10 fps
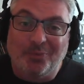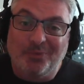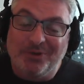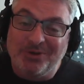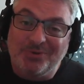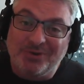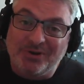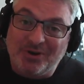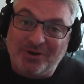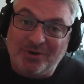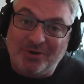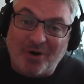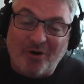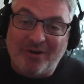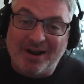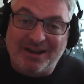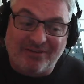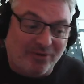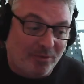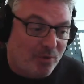You know already
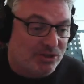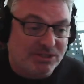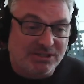from watching